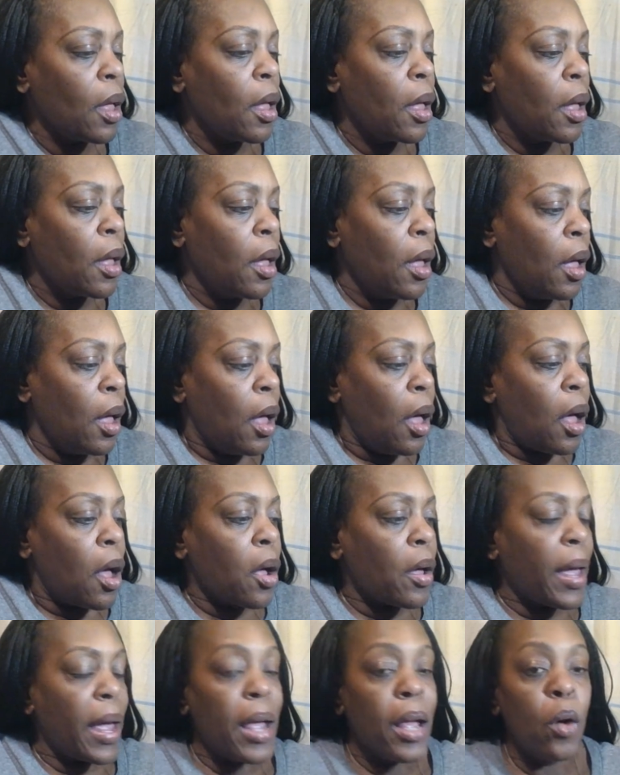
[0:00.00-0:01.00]
Okay,
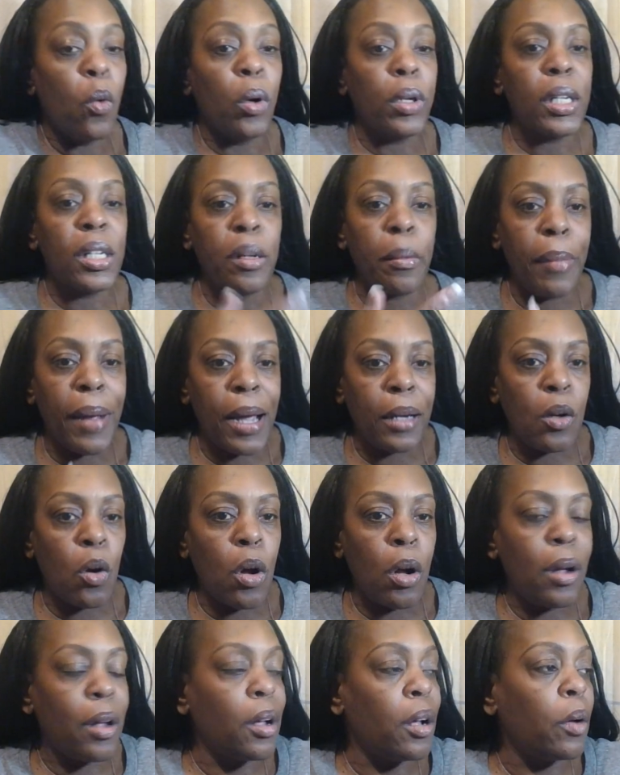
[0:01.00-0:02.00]
one of the bottle,
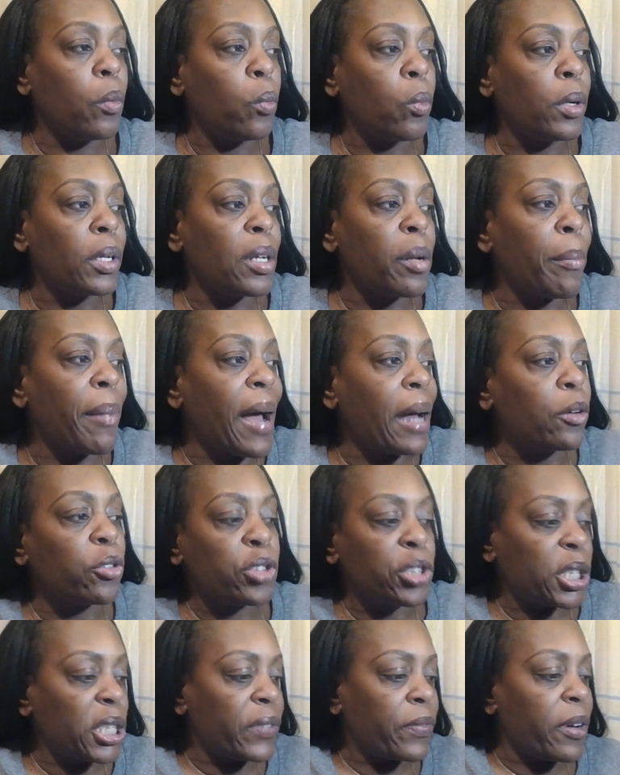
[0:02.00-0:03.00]
one of the bottles just fell,
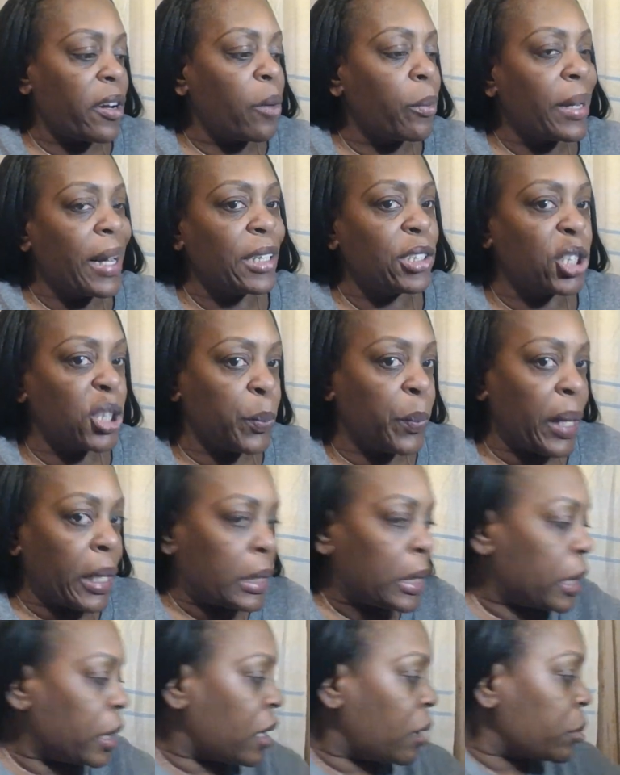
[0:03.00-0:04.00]
but I just picked it up.
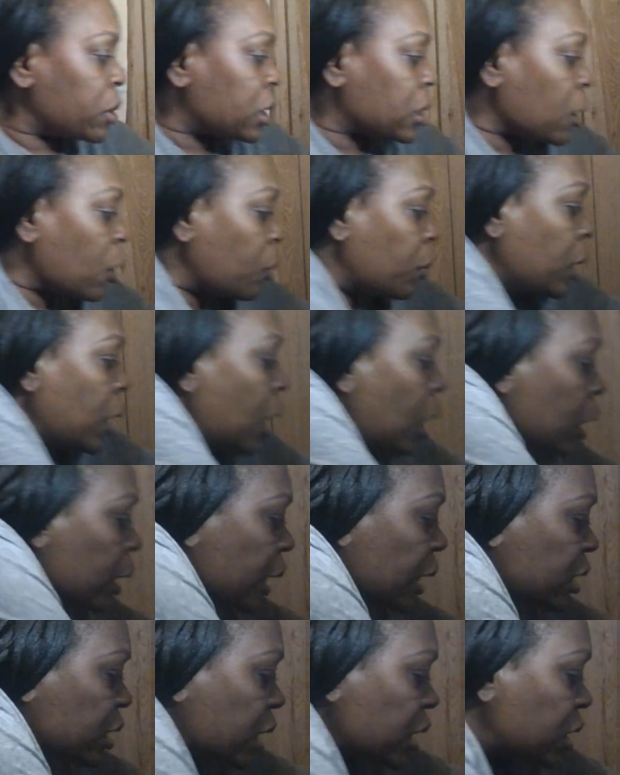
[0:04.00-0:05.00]
So let's
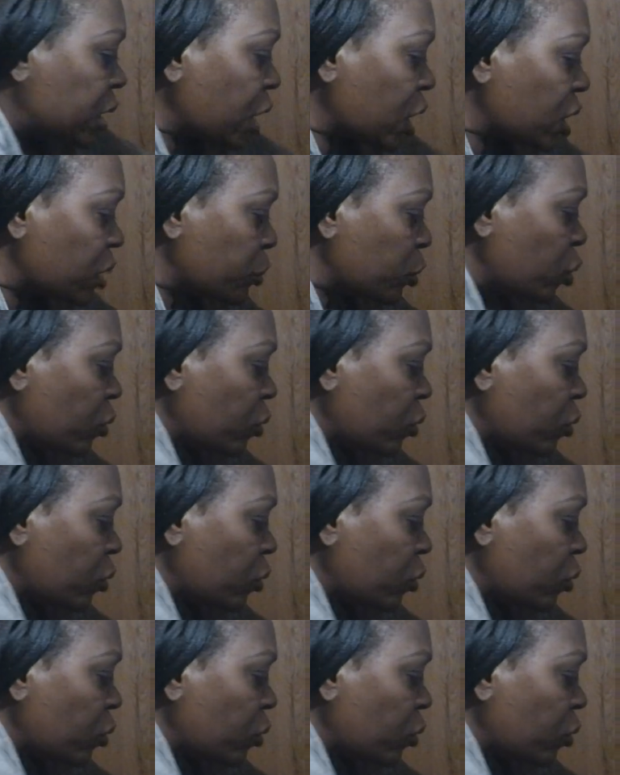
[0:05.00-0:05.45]
continue to move on.